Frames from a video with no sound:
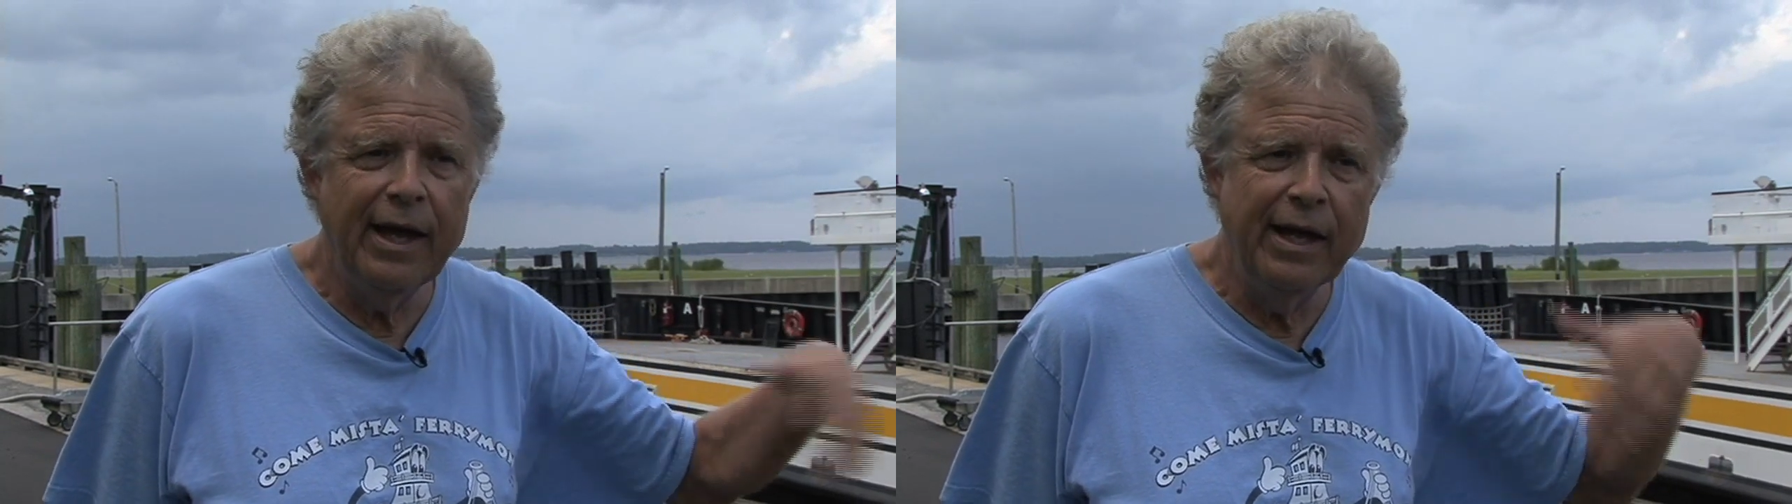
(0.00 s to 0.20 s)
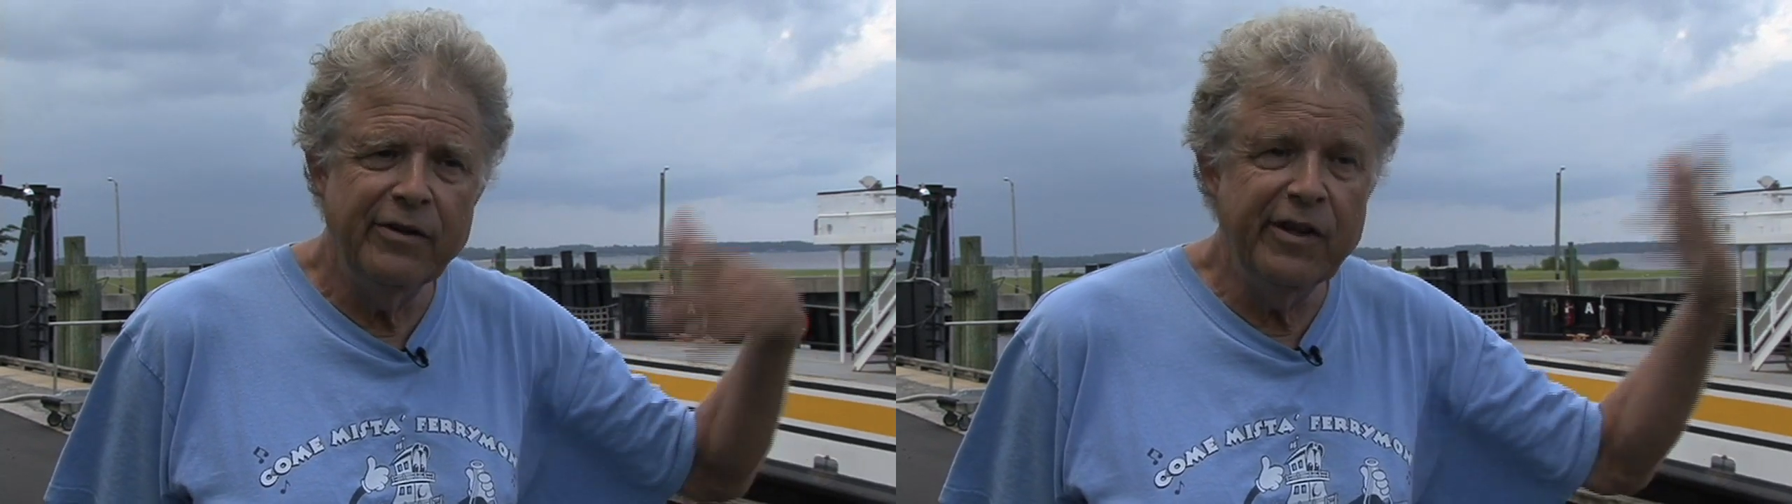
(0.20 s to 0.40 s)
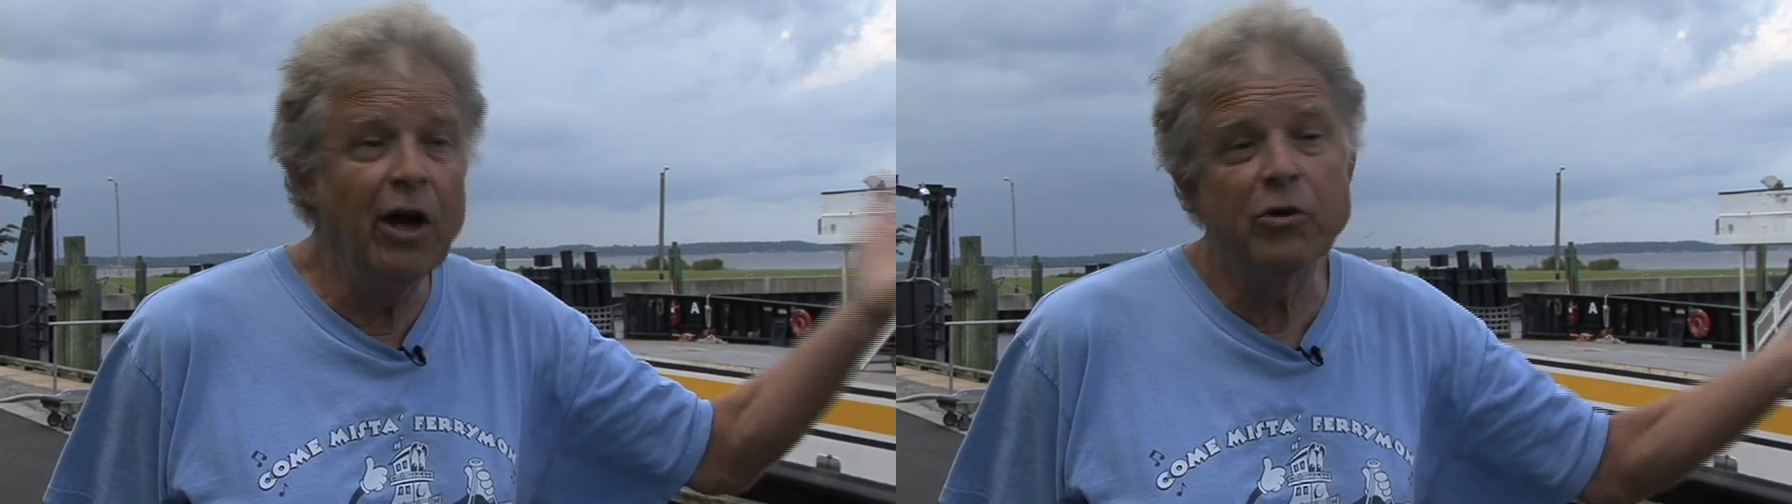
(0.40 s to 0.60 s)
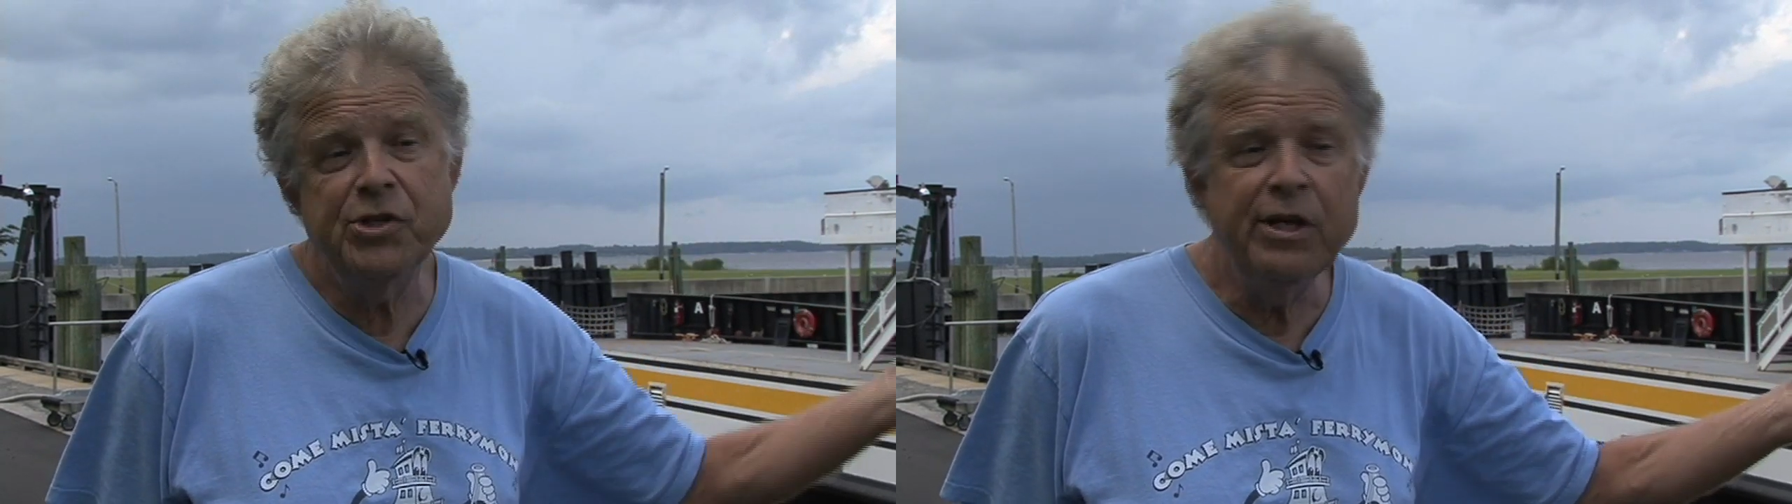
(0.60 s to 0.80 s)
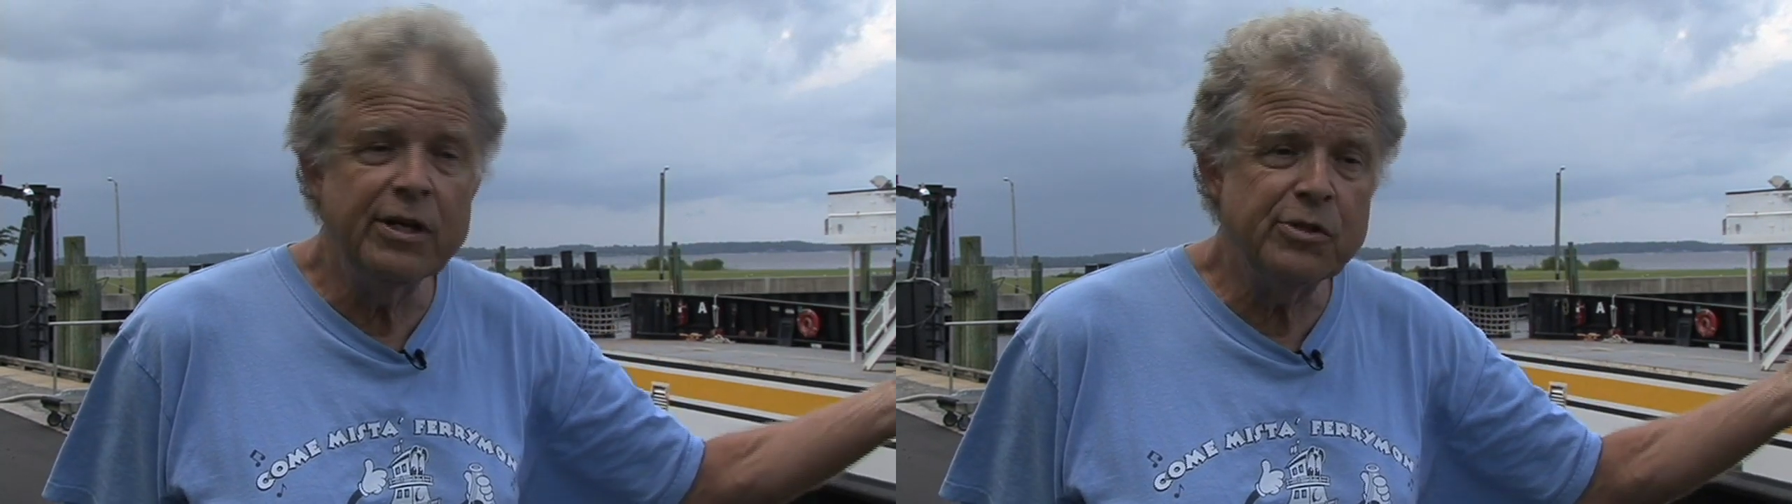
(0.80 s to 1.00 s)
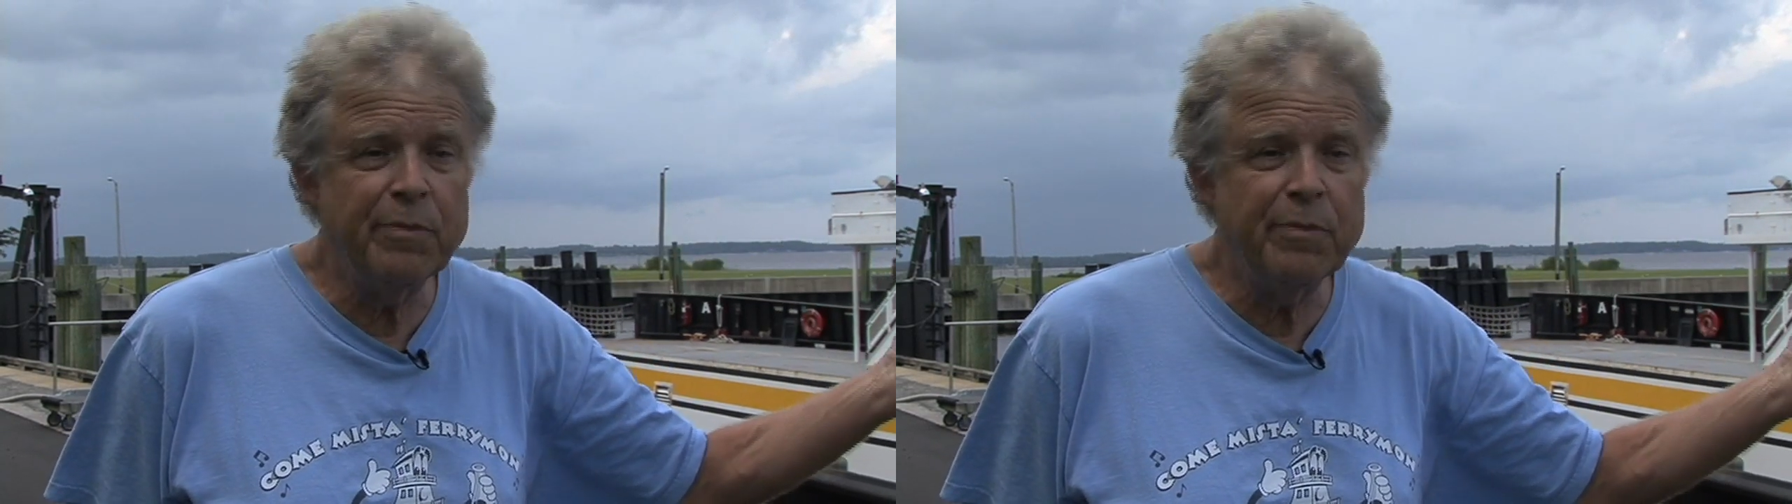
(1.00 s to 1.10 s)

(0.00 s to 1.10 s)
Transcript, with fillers: and DOT is